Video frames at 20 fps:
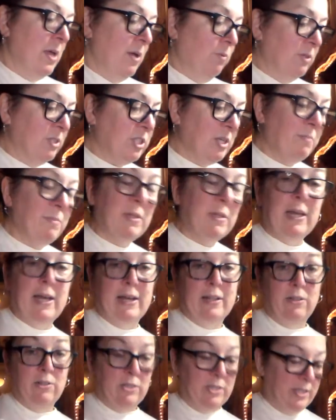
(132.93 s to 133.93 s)
Which I'm
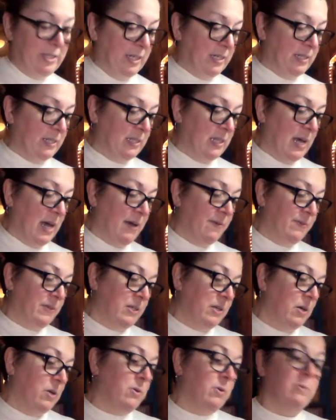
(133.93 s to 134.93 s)
glad there's 6
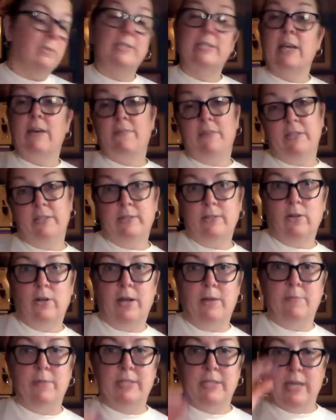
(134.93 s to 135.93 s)
left. Oh no, 7.
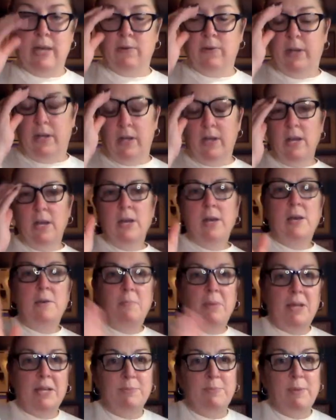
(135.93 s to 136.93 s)
Sorry, I miscounted.
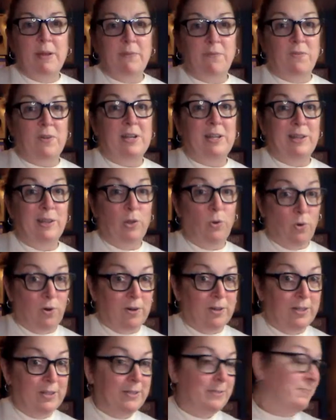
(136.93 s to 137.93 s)
Because my friend
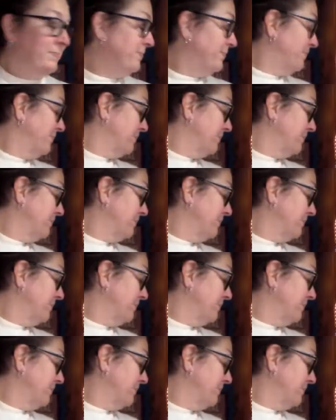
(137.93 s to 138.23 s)
Laurel